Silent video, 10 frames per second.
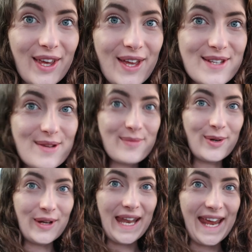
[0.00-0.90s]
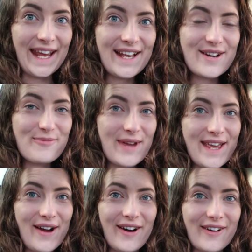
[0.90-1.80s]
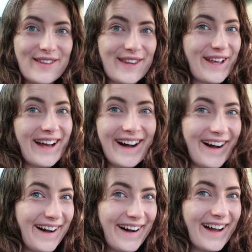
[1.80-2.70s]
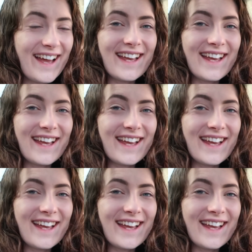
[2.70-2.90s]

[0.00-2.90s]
Good morning, we are in the car.